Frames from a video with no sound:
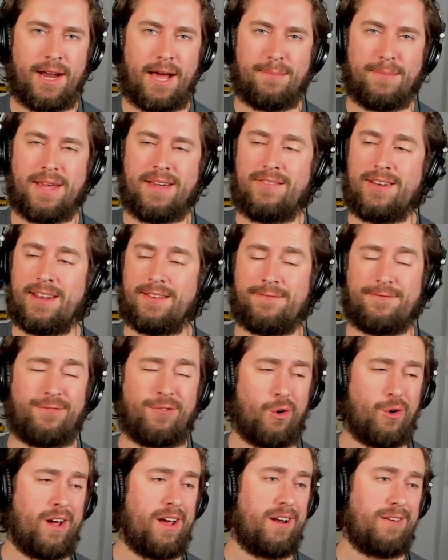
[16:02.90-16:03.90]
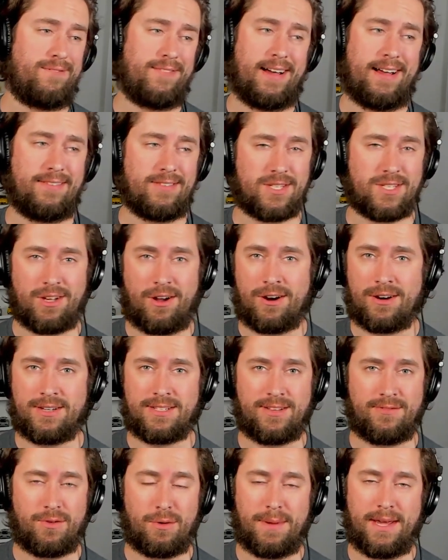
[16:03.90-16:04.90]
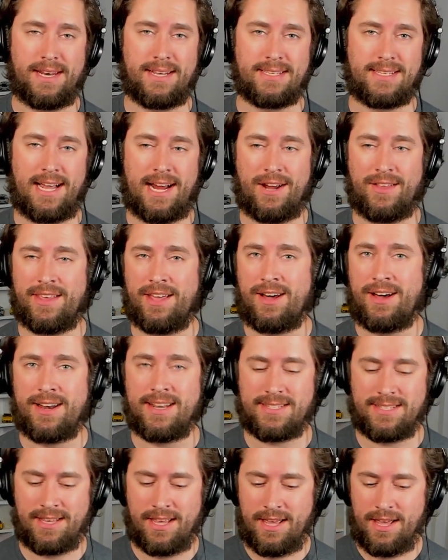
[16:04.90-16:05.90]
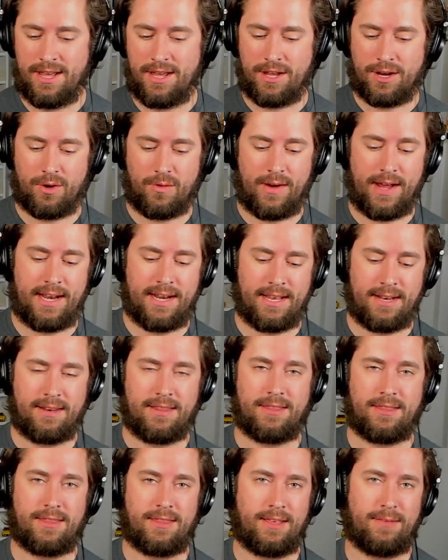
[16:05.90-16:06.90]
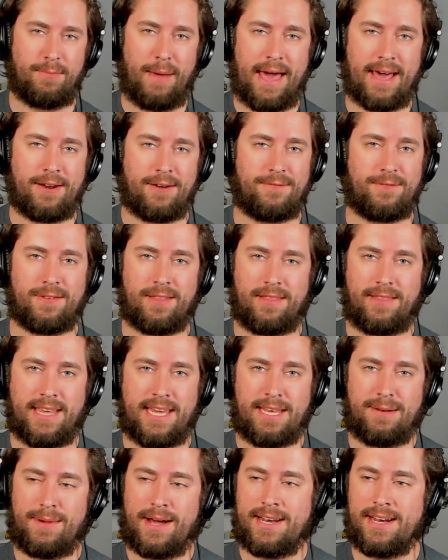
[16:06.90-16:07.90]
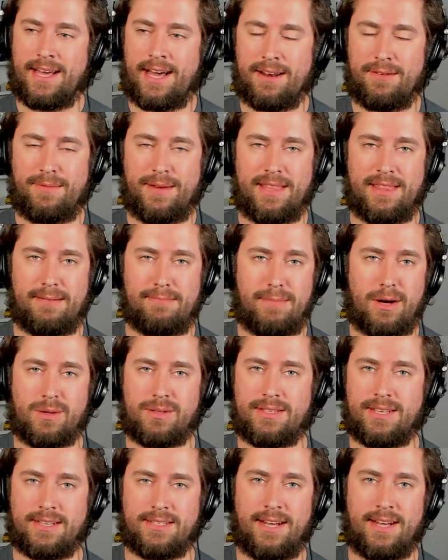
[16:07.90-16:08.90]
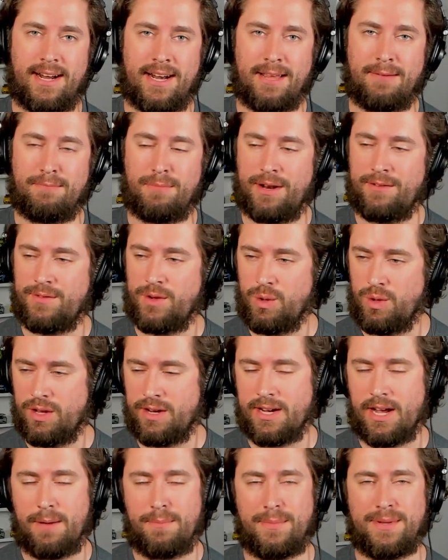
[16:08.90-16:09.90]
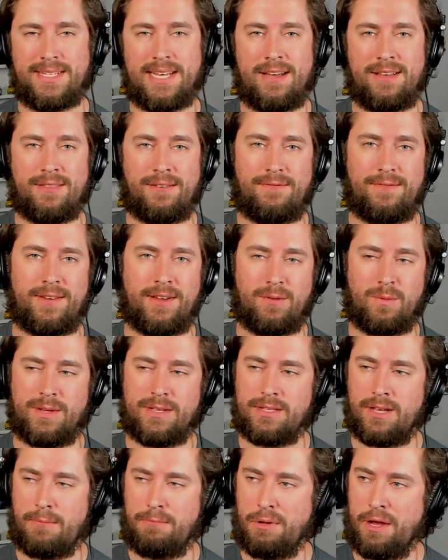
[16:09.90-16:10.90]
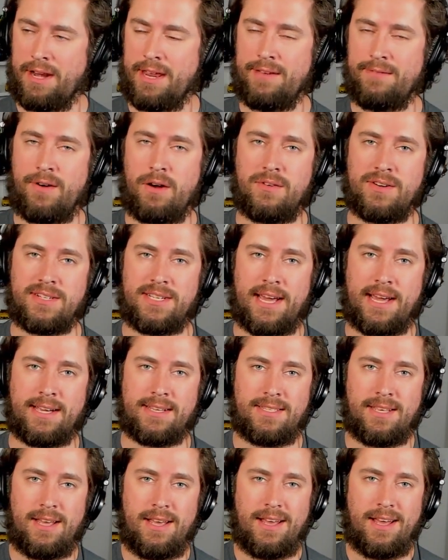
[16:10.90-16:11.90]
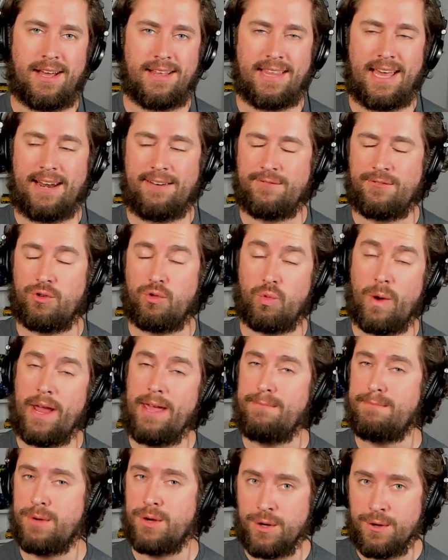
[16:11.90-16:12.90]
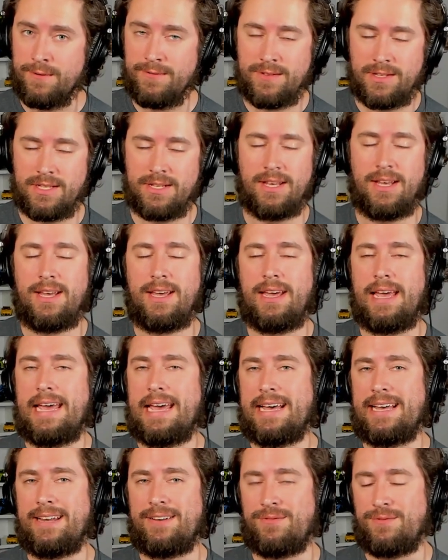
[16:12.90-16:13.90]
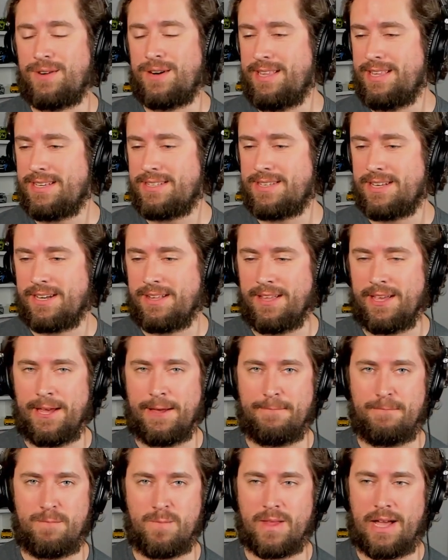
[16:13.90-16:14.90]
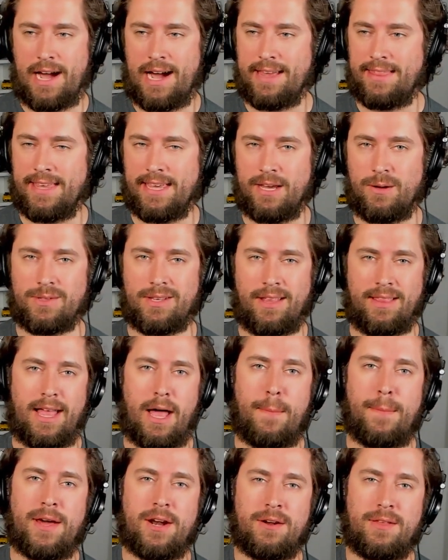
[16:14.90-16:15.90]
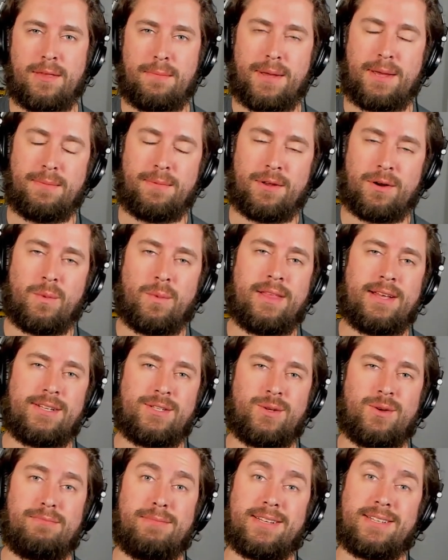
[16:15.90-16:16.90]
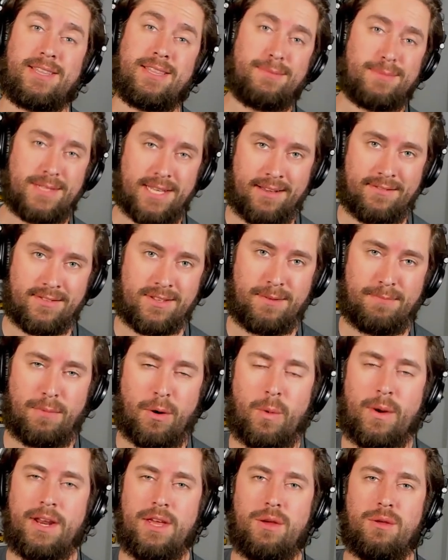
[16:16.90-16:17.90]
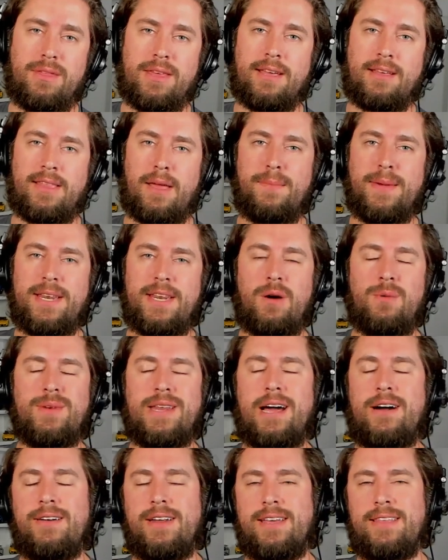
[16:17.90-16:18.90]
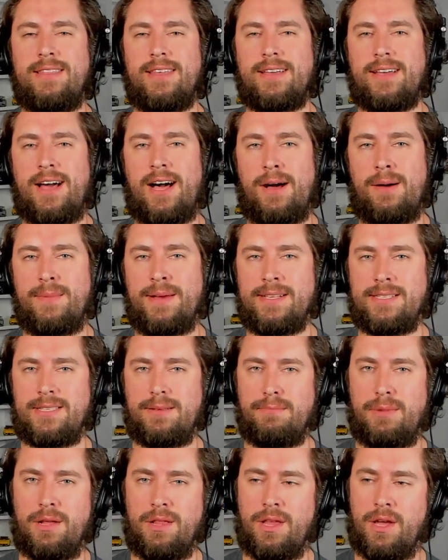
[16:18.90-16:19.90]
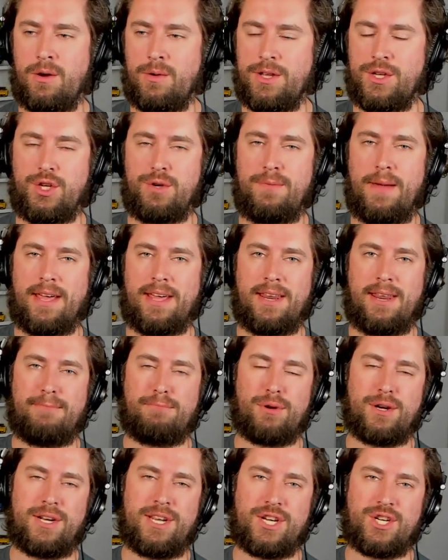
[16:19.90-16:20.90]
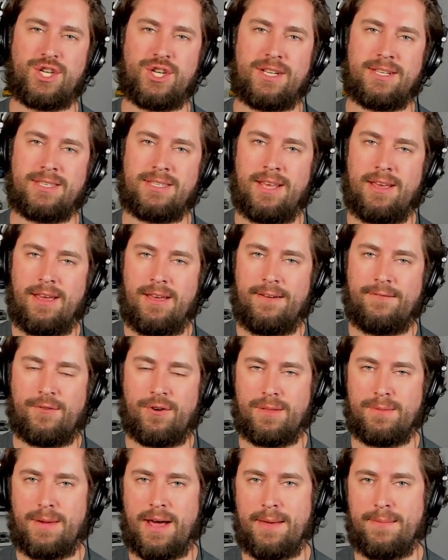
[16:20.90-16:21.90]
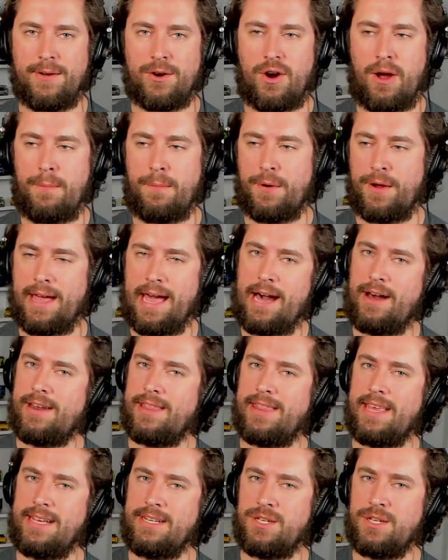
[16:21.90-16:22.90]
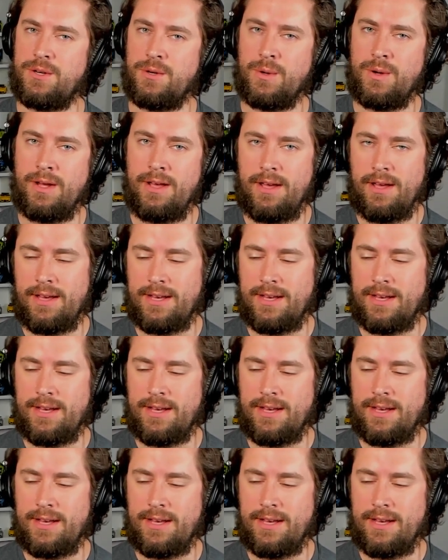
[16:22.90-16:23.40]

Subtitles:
I'm giving it 4 out of 5 stars if we're being entirely honest. Granted, the battle for the lead might not have been the most exciting, but if you look up and down the field, we saw plenty of overtakes, a lot of great moves, and realistically, I think it was a lot better than people are willing to admit to themselves. But what do you think? Let me know down in the comments below. Did you make any predictions for the Miami Grand Prix? How did they do?